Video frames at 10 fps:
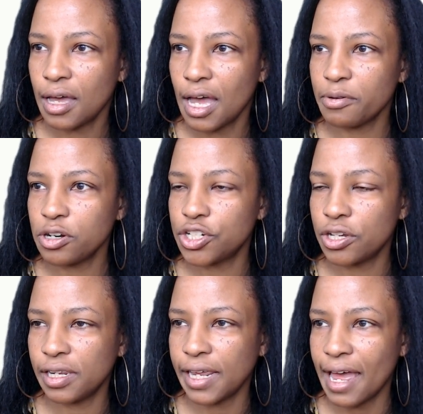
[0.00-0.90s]
I'm going to show
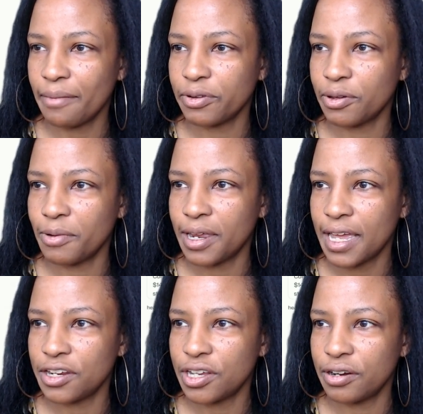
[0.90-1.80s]
you the app on the one
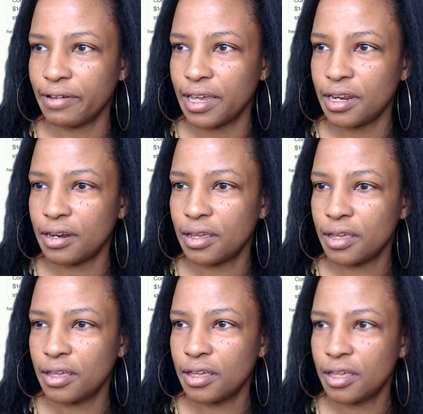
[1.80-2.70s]
I generated.
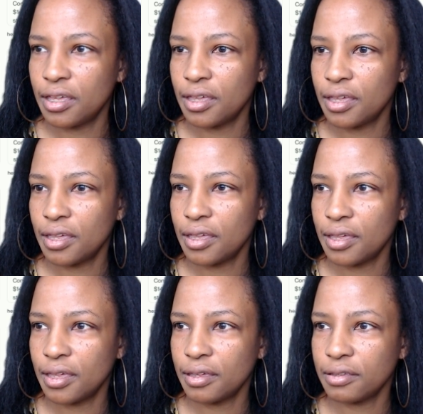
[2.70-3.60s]

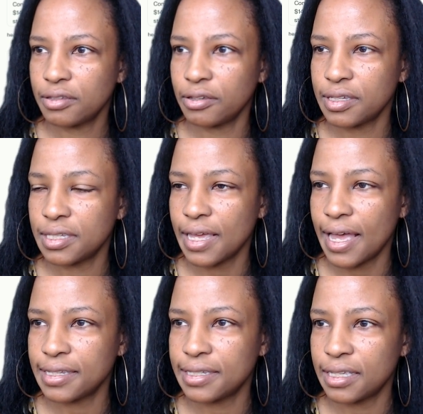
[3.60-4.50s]
So you can see
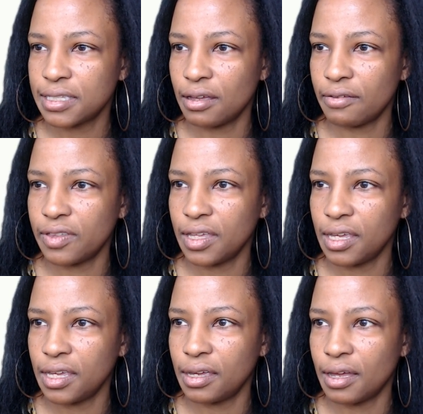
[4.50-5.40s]
assets of
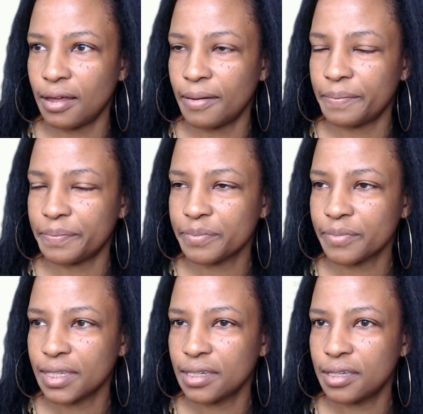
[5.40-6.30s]
the
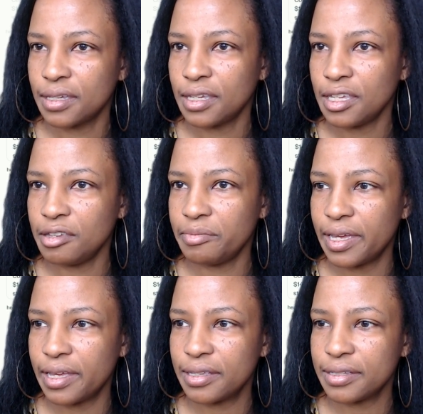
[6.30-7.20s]

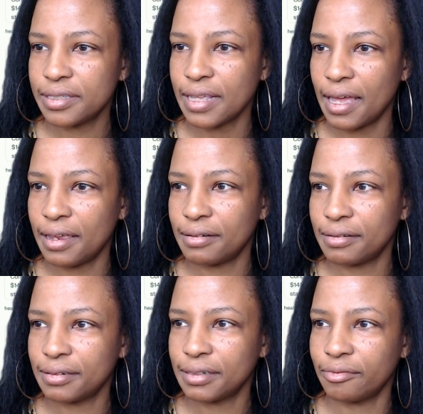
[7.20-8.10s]
emails that
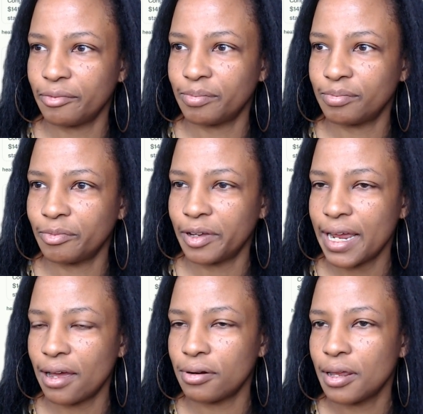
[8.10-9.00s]
went
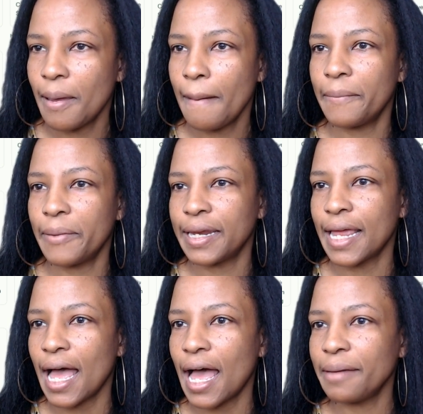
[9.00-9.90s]
out. But
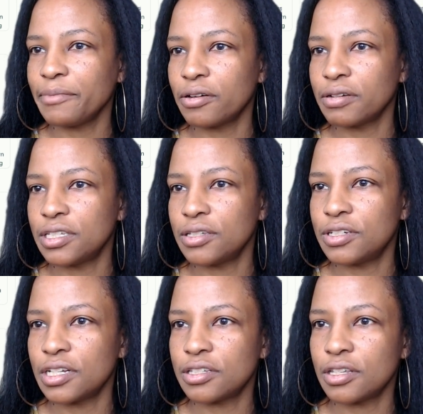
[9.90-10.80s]
I'm going to
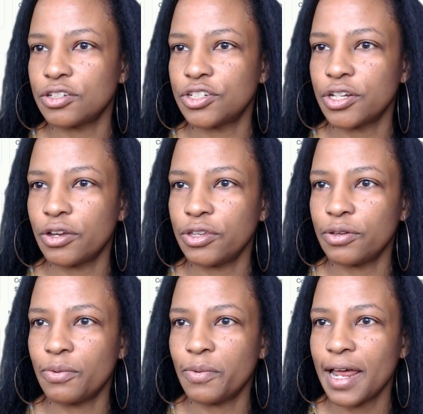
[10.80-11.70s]
just show
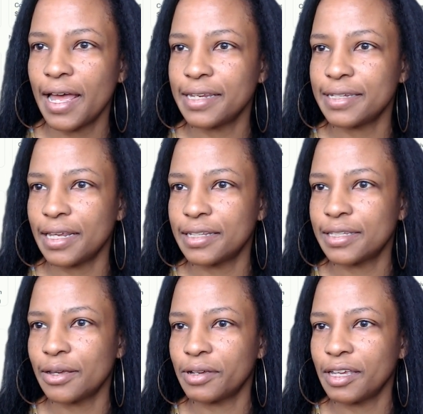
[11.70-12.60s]
you what I did.
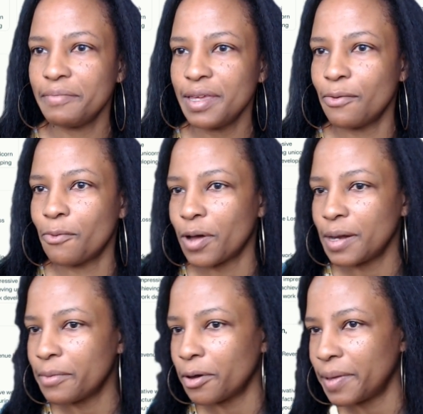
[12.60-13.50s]
So give me
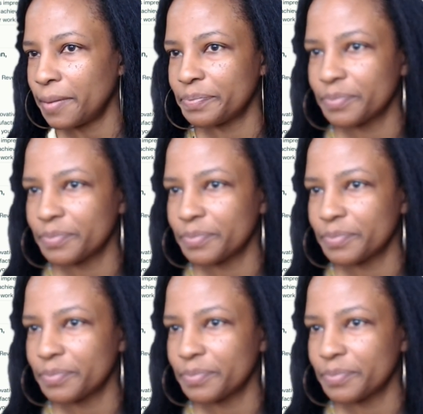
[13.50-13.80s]
one moment,